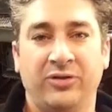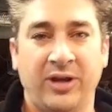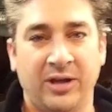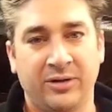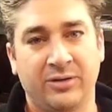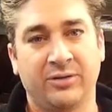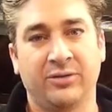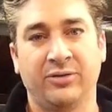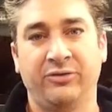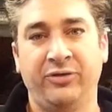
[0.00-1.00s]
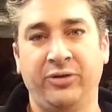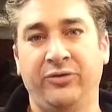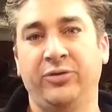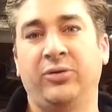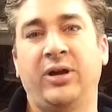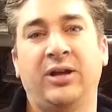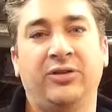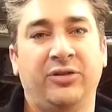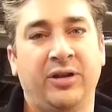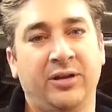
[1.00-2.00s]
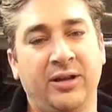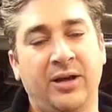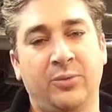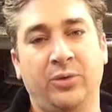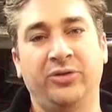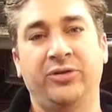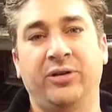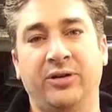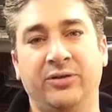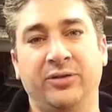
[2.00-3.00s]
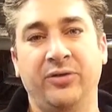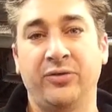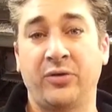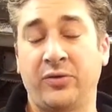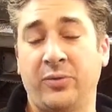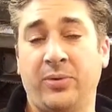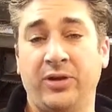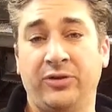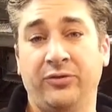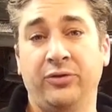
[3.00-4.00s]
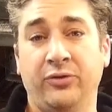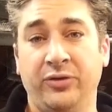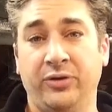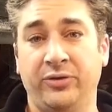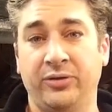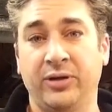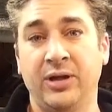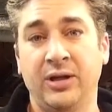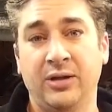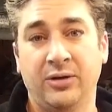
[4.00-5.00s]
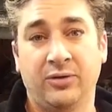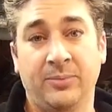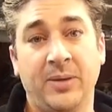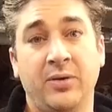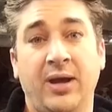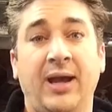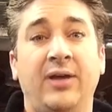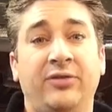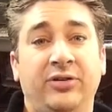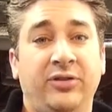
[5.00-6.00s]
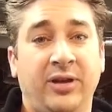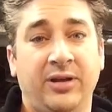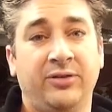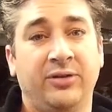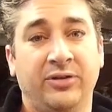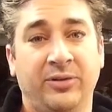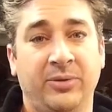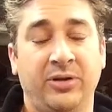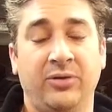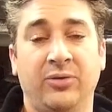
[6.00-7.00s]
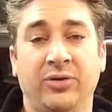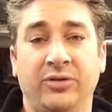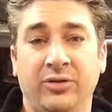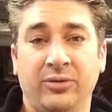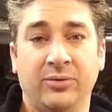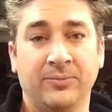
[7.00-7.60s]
air filled the fuel lines and now it won't start. If you've ever replaced a fuel filter, or maybe you haven't yet and it's something you're going to do,